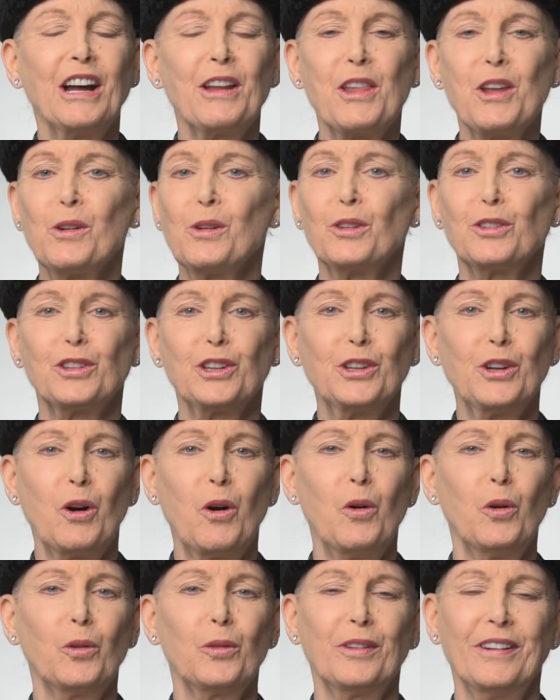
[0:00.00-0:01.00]
There was an
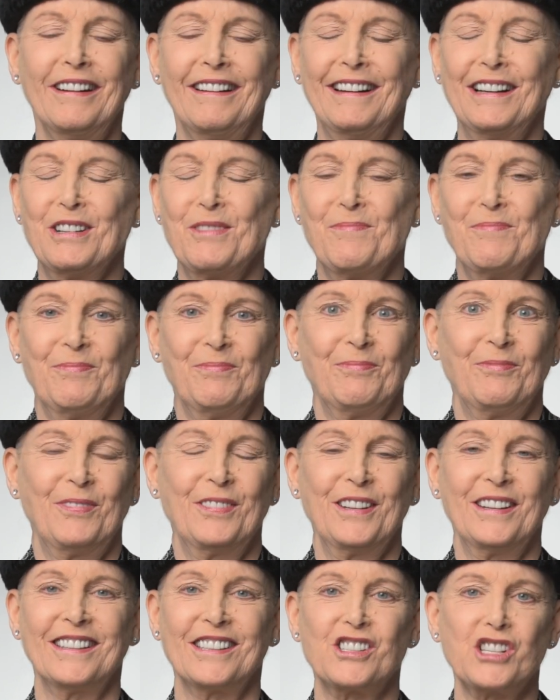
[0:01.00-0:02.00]
old
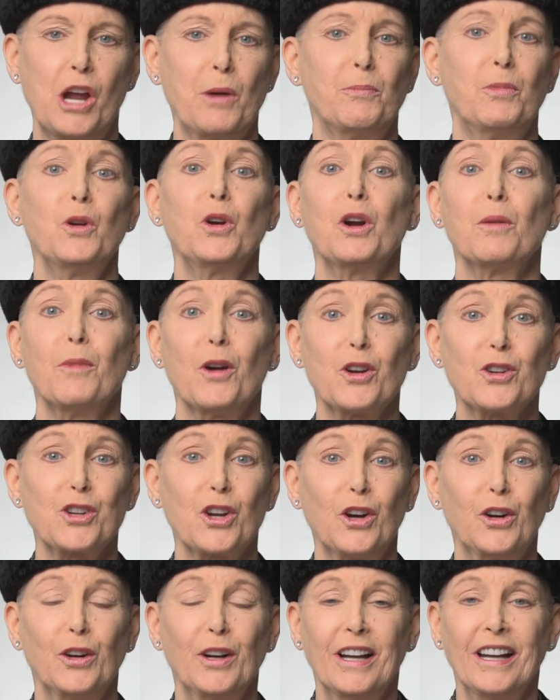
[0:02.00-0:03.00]
shampoo
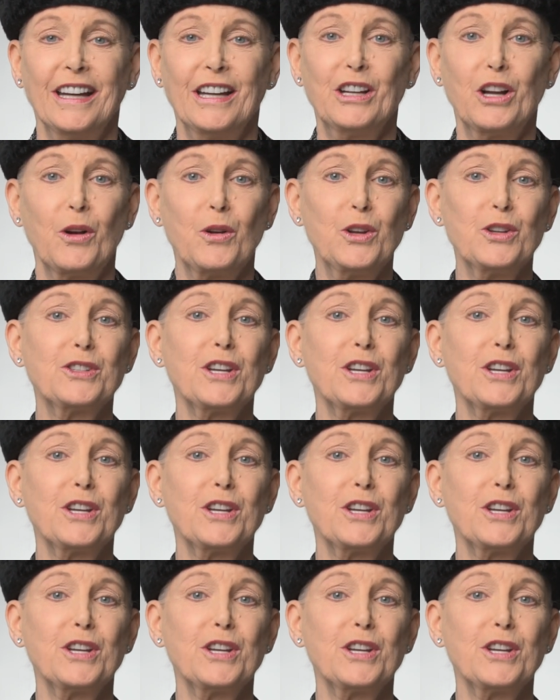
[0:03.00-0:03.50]
commercial. You